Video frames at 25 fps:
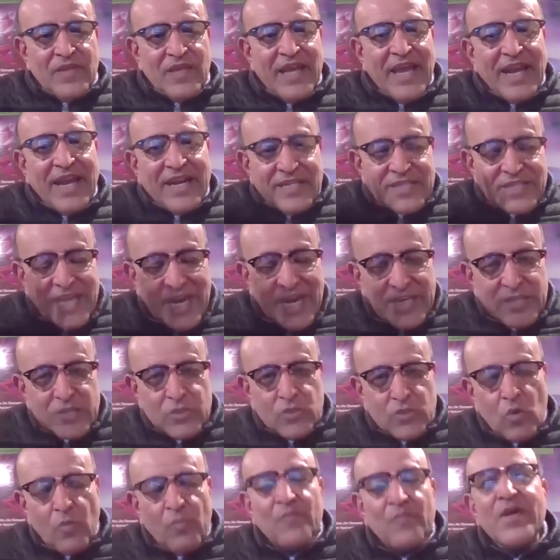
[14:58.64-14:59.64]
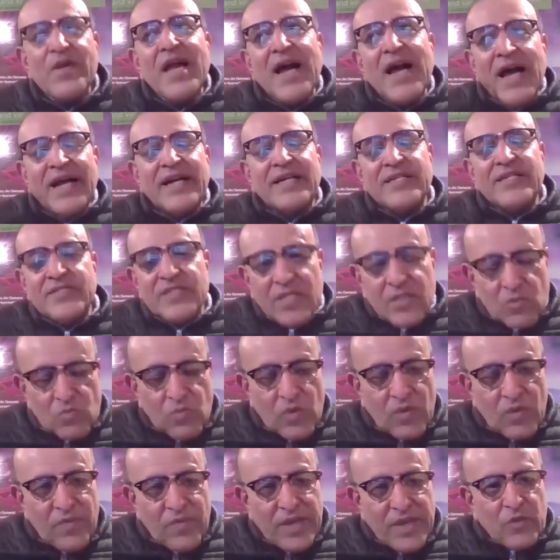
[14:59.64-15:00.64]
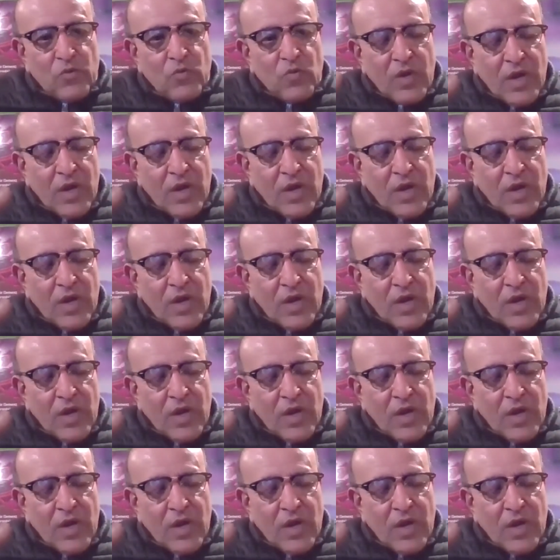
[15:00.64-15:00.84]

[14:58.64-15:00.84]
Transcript: And that Somya and Sattva, when you